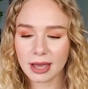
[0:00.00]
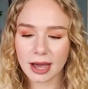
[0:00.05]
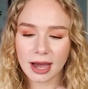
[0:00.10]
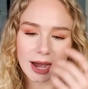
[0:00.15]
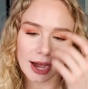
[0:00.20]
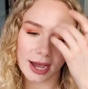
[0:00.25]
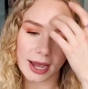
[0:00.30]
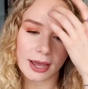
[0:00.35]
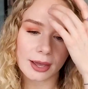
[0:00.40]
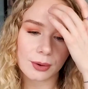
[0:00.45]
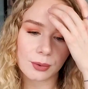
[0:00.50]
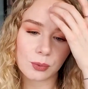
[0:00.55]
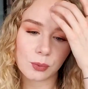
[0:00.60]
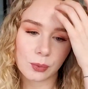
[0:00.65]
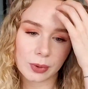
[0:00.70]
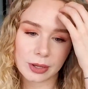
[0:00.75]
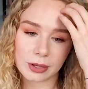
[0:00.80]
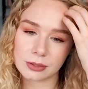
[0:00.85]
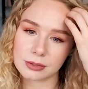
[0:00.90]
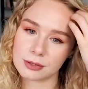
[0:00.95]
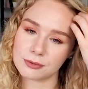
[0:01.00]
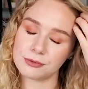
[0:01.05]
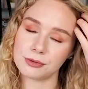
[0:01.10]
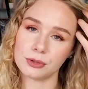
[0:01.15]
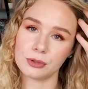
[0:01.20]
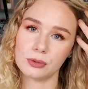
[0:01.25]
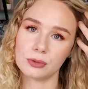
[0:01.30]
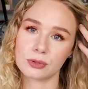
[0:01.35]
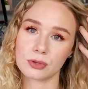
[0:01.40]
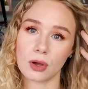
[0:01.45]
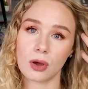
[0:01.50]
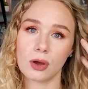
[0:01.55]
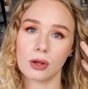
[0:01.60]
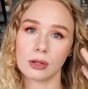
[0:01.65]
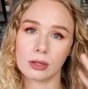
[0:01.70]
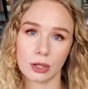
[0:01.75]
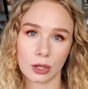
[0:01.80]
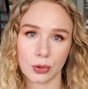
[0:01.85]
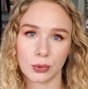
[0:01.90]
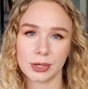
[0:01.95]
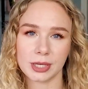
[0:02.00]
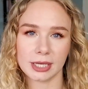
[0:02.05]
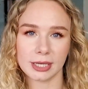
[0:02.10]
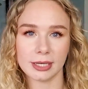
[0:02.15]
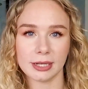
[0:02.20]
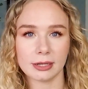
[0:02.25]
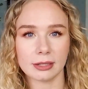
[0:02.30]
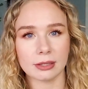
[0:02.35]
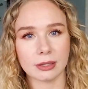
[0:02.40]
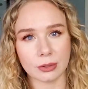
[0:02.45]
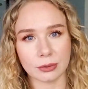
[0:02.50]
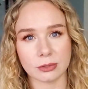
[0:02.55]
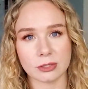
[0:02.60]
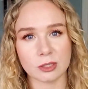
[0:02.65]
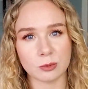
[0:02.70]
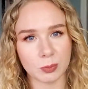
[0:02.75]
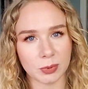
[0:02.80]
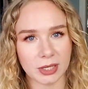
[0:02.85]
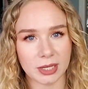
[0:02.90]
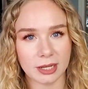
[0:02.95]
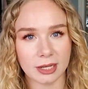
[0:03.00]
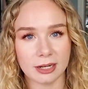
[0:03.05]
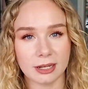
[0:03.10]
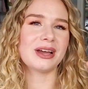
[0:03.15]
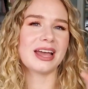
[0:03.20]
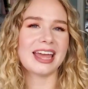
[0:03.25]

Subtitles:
I will diffuse on low heat, low speed,